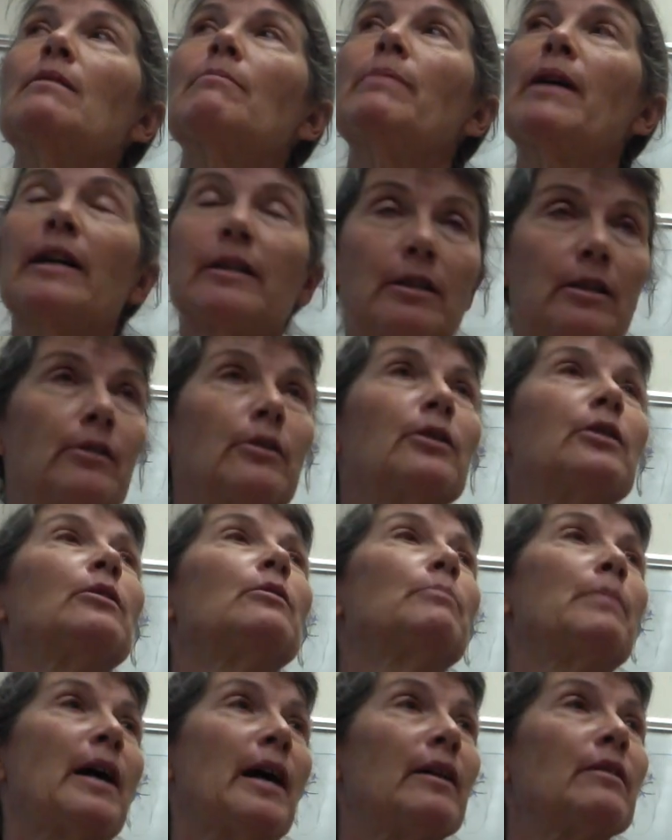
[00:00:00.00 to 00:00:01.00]

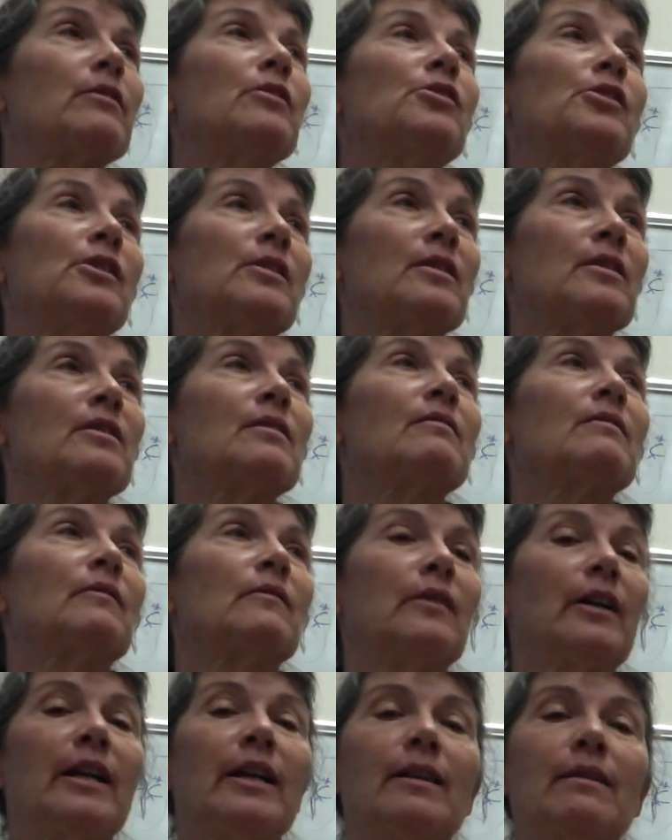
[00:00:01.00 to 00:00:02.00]
bacterial pathogens,
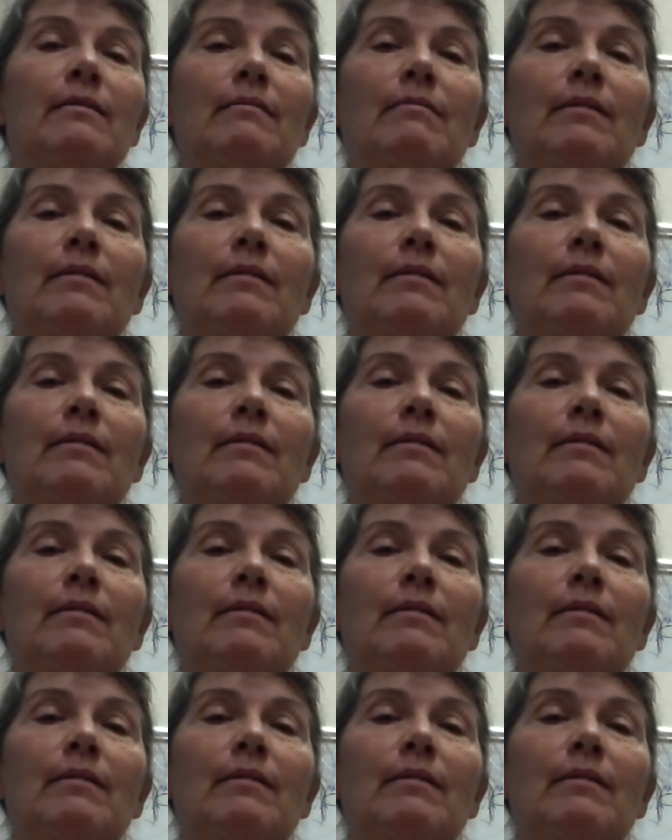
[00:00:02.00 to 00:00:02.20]
right?